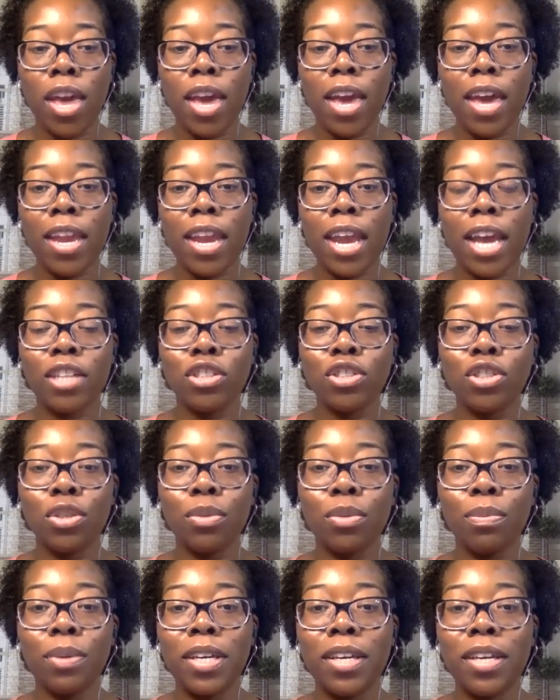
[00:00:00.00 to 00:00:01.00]
And as
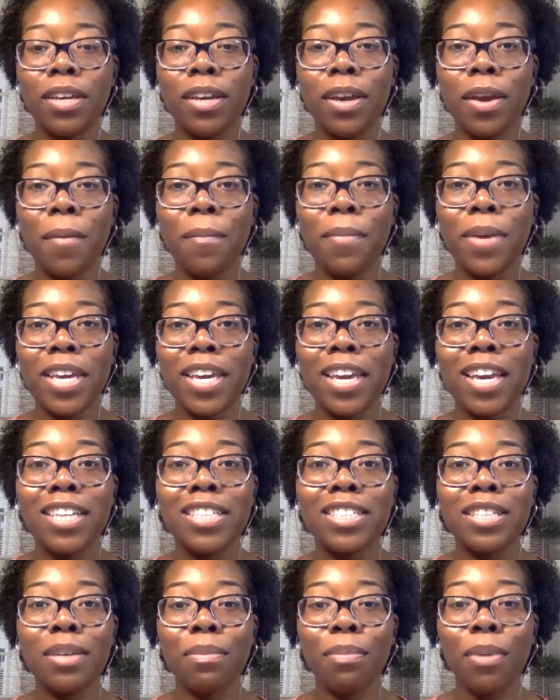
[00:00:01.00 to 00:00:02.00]
you be,
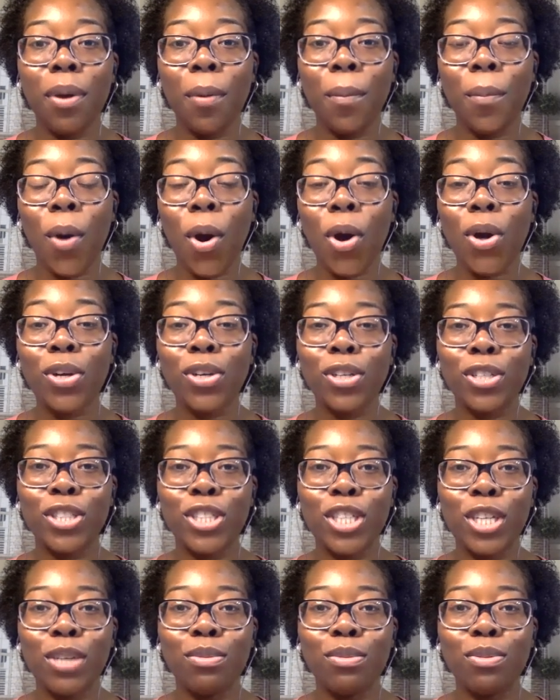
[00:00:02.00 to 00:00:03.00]
begin to build
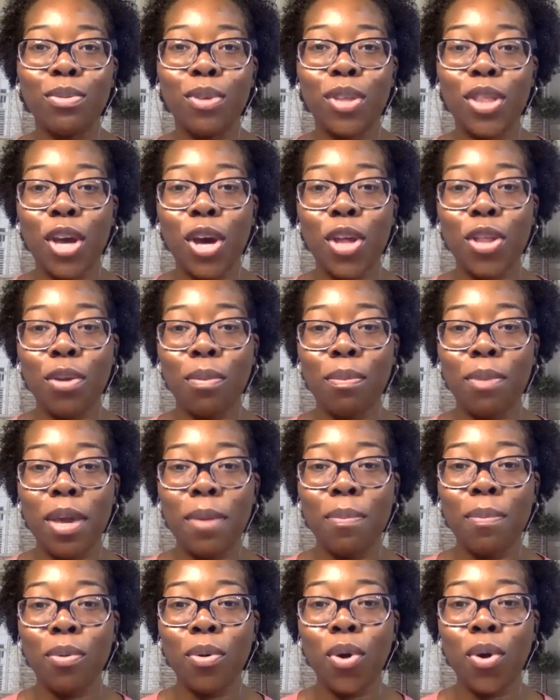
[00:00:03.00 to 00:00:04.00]
partnerships with other
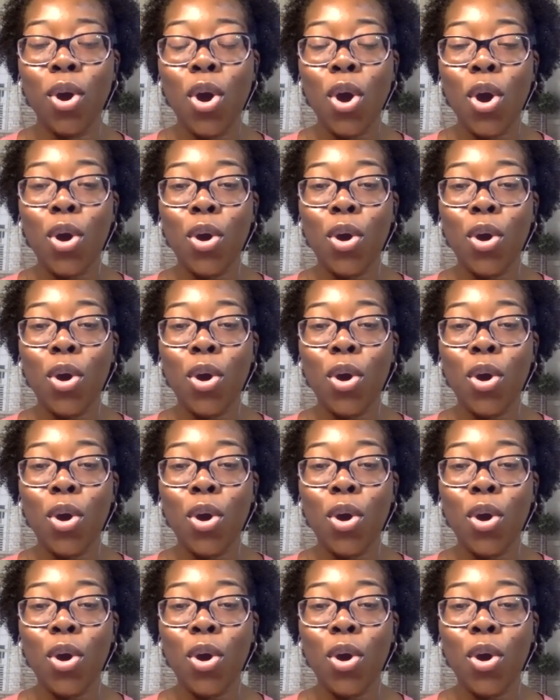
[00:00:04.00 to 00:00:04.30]
people